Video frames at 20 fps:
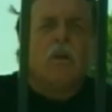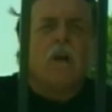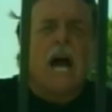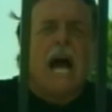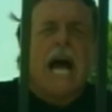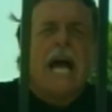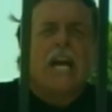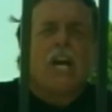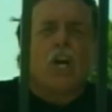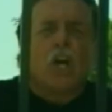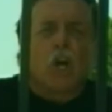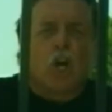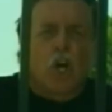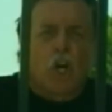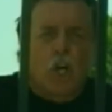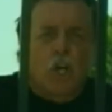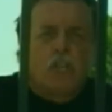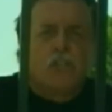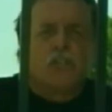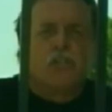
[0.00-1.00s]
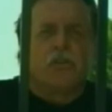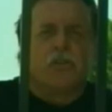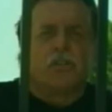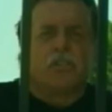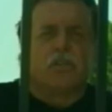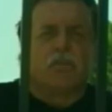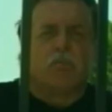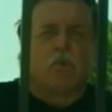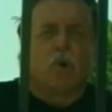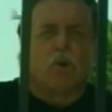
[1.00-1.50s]
I urge you to
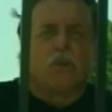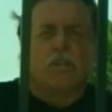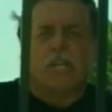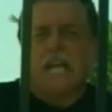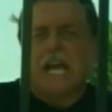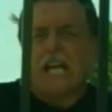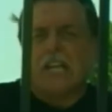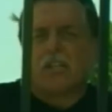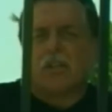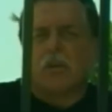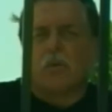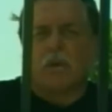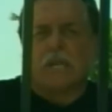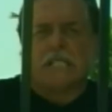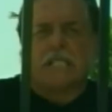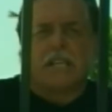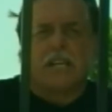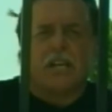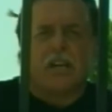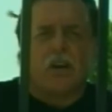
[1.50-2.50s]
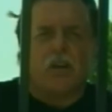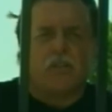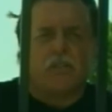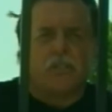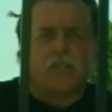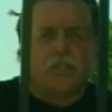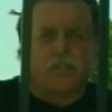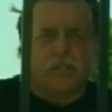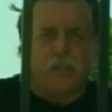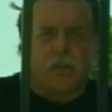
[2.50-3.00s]
support the National Wrestling Coaches
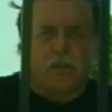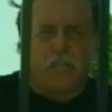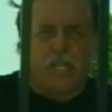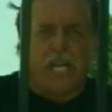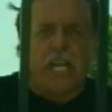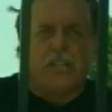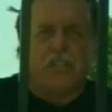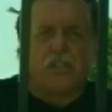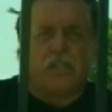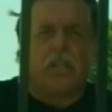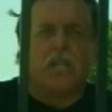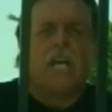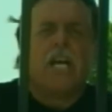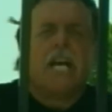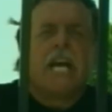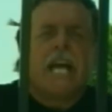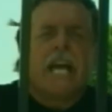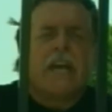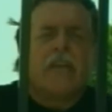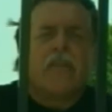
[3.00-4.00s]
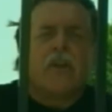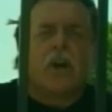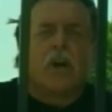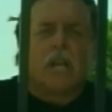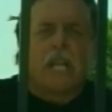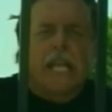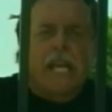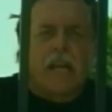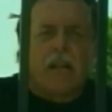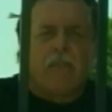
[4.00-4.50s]
Association in their
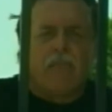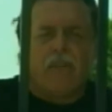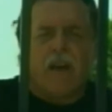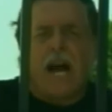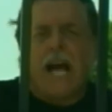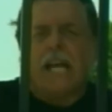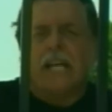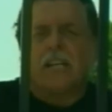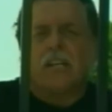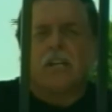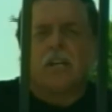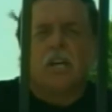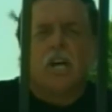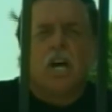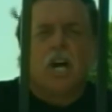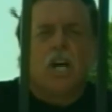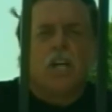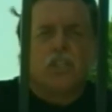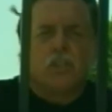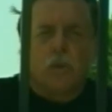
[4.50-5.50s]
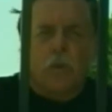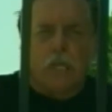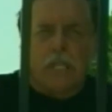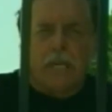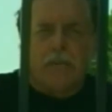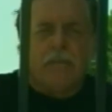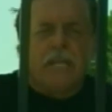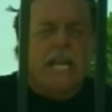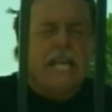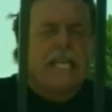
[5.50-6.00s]
legal fight to
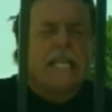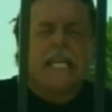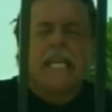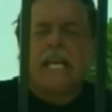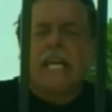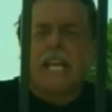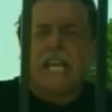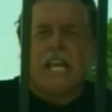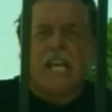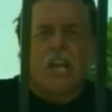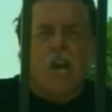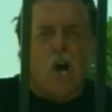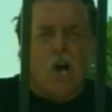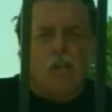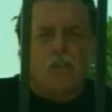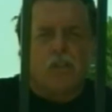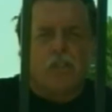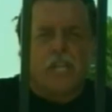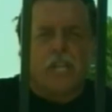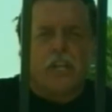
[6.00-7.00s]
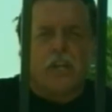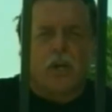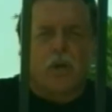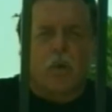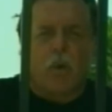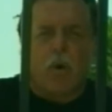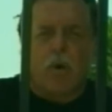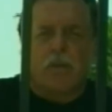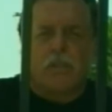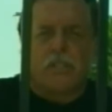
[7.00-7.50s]
eliminate any and all gender
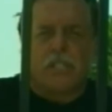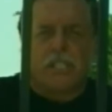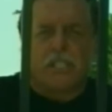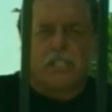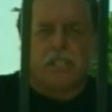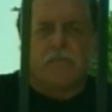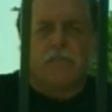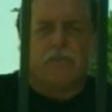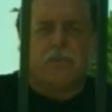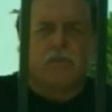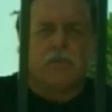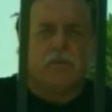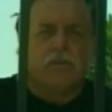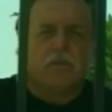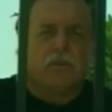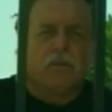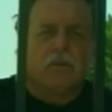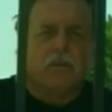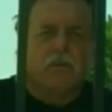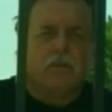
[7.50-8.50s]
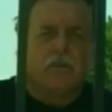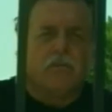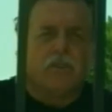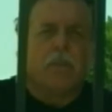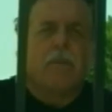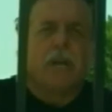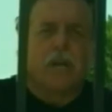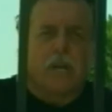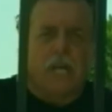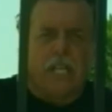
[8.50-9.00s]
quota systems from
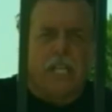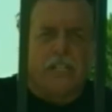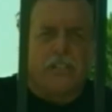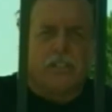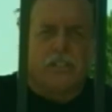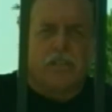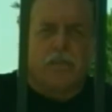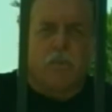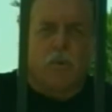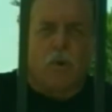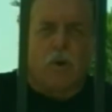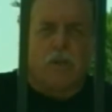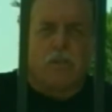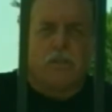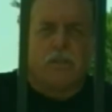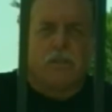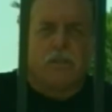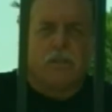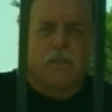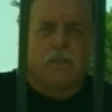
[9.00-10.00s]
intercollegiate sports.